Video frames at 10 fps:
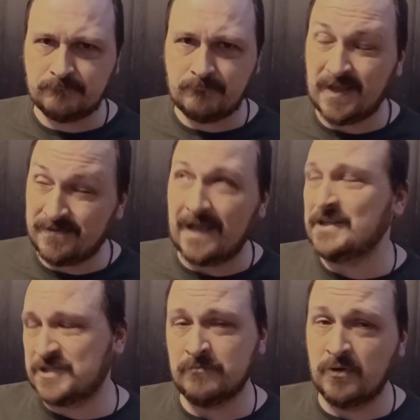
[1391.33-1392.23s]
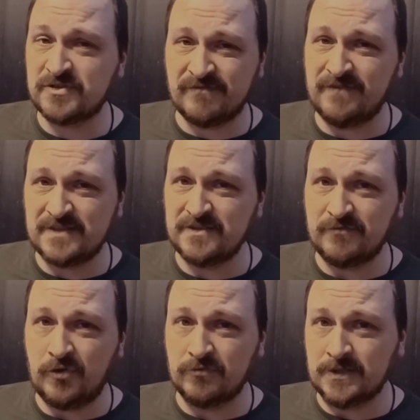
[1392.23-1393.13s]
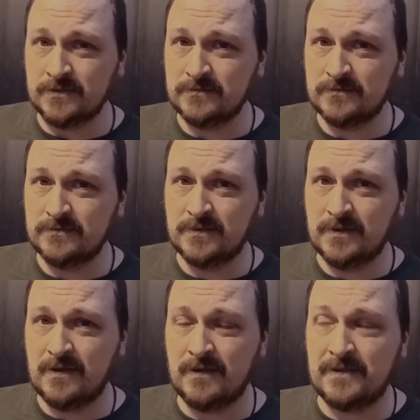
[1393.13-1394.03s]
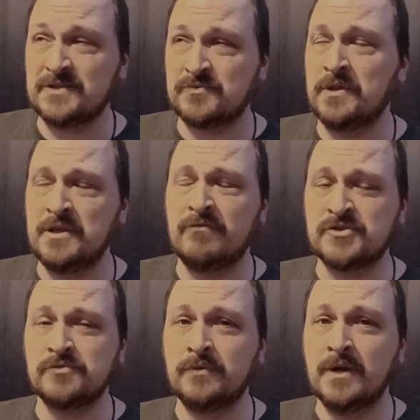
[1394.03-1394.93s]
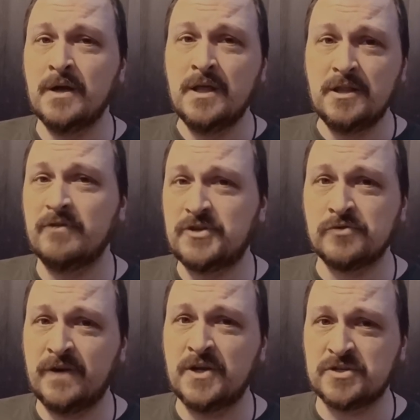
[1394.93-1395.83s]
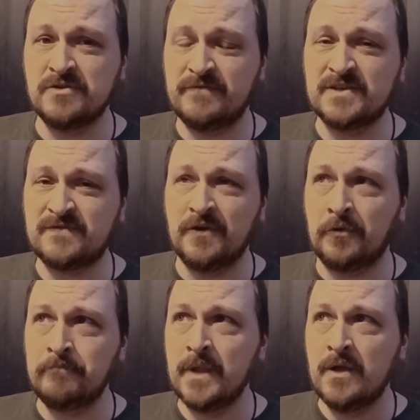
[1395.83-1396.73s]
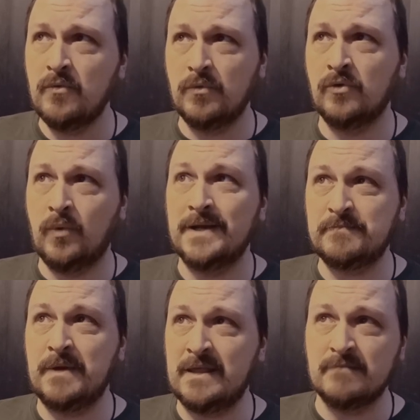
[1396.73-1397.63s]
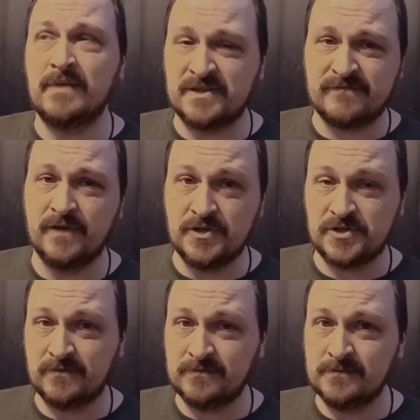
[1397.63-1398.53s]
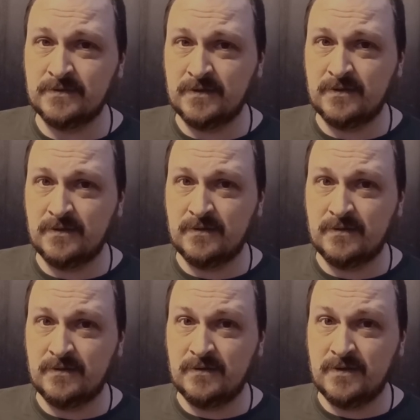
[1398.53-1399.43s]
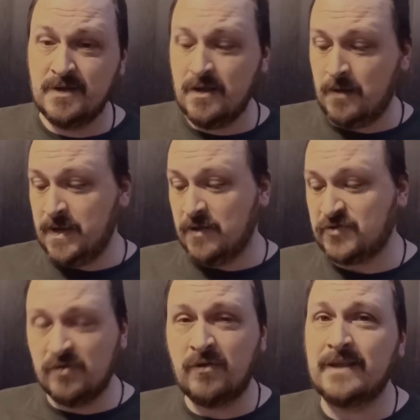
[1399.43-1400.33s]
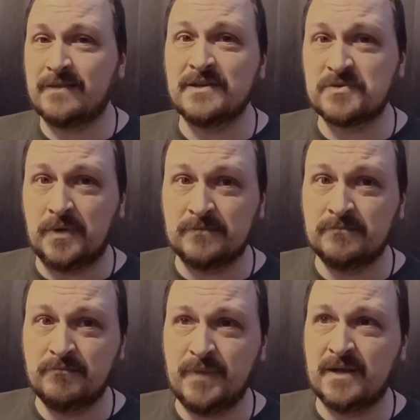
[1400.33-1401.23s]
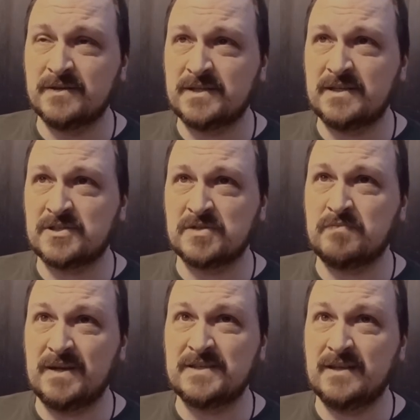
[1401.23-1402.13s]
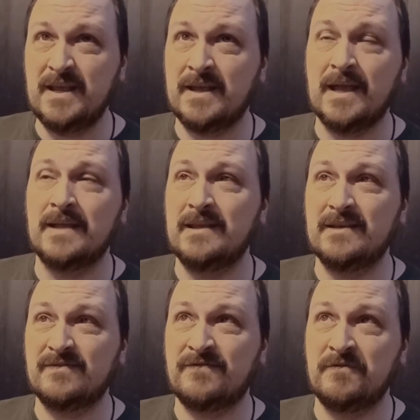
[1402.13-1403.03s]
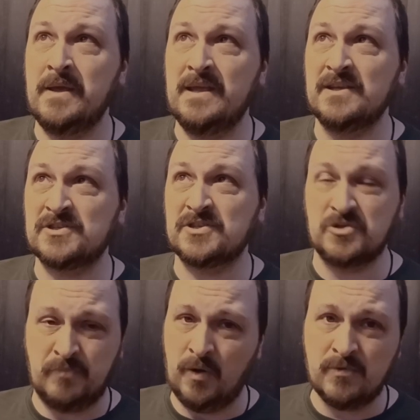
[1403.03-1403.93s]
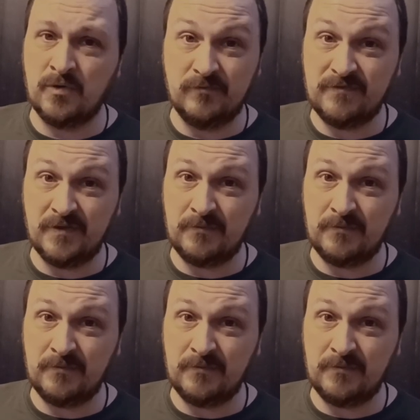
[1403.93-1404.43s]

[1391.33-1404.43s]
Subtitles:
That's the most effective horror, and that's why the original version of this film will always be the best version. I mean, I do like this one because it's just basically, again, for me, it's just a popcorn film.